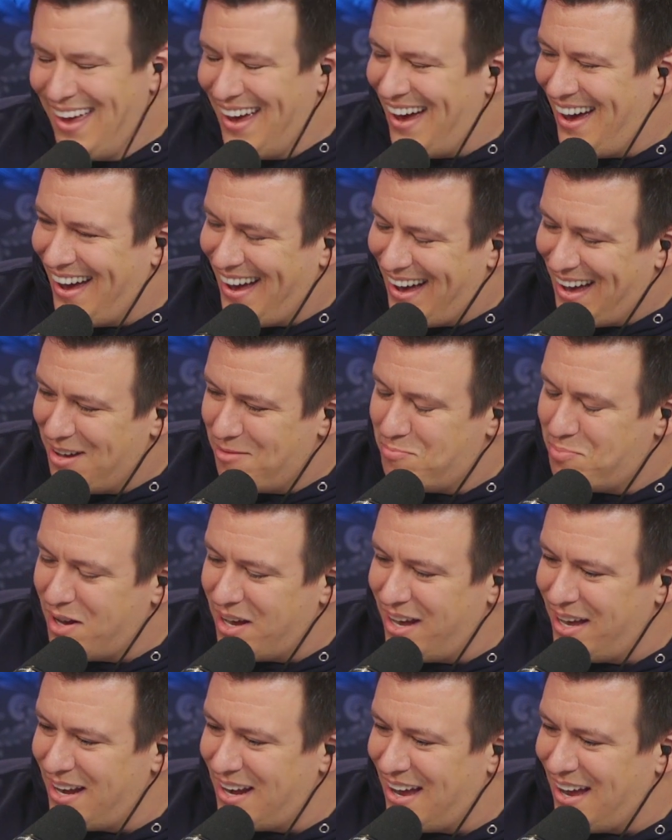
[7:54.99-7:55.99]
Uh, yeah.
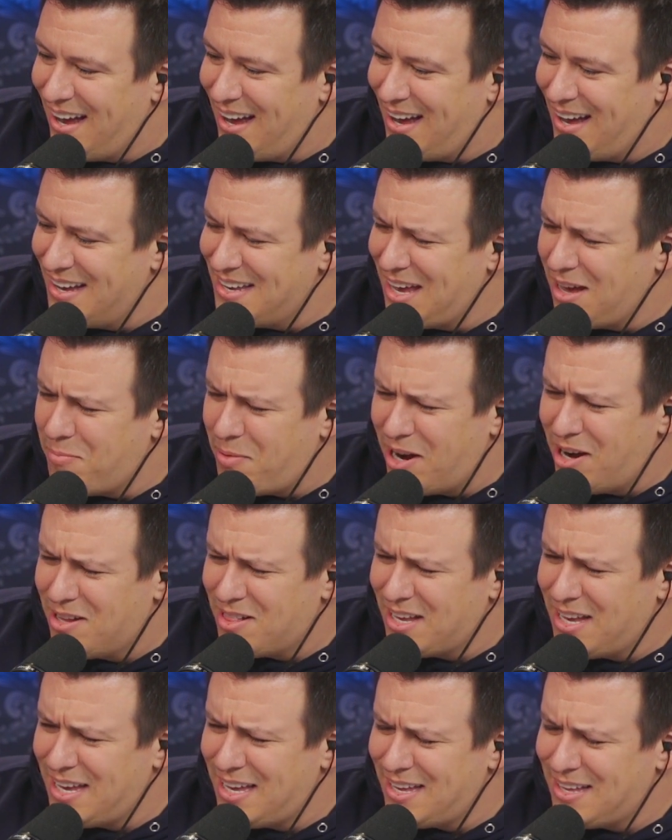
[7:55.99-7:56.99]
But uh, yeah,
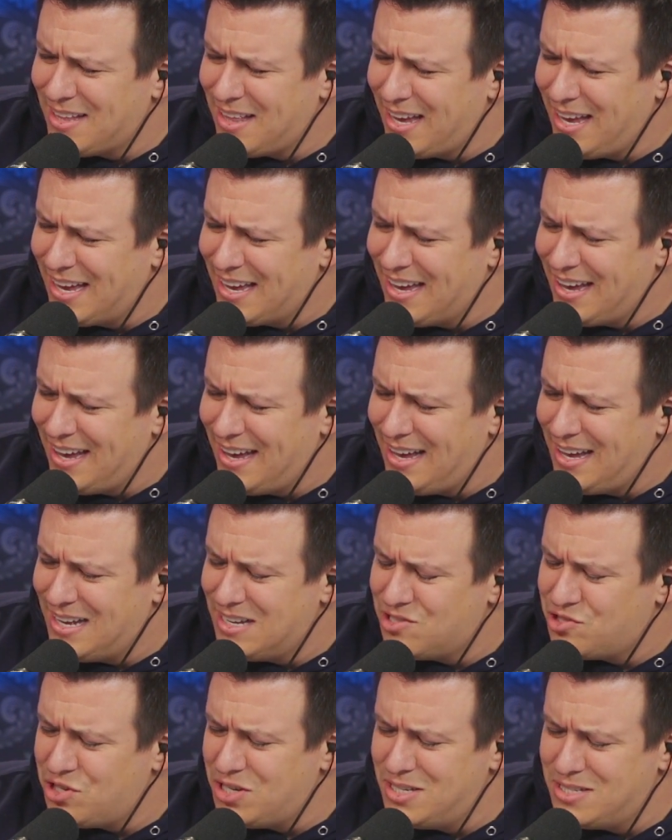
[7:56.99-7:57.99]
apparently like
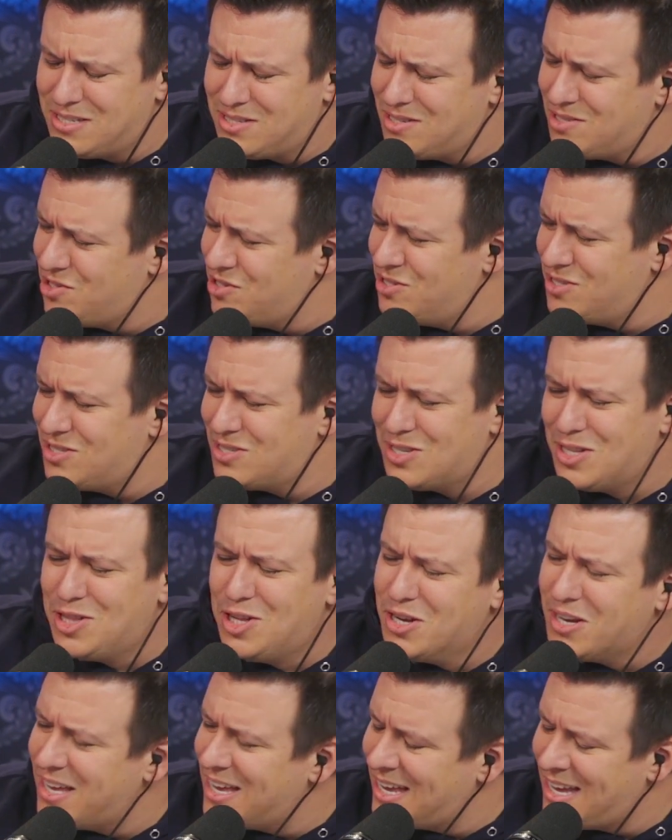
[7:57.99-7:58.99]
uh, she's she's
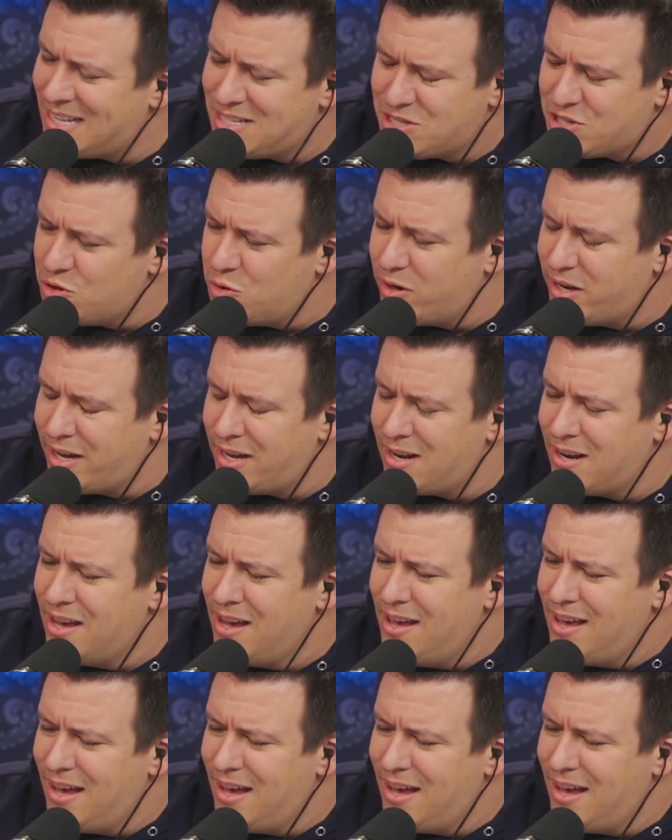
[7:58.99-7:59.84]
looking into it.